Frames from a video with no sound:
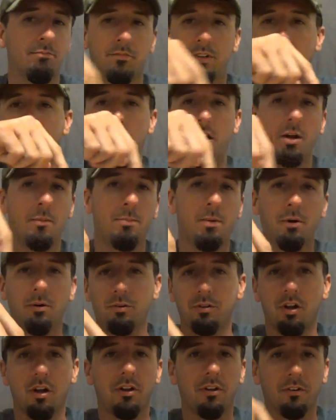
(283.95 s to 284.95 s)
I'll
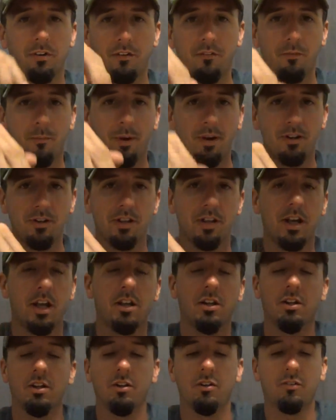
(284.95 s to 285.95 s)
post all their information down
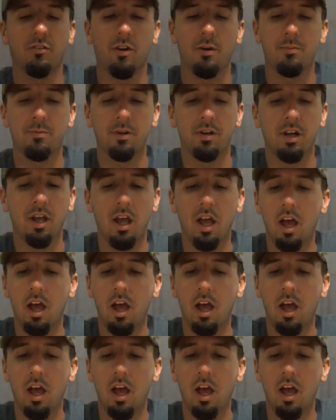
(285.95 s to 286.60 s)
in the description.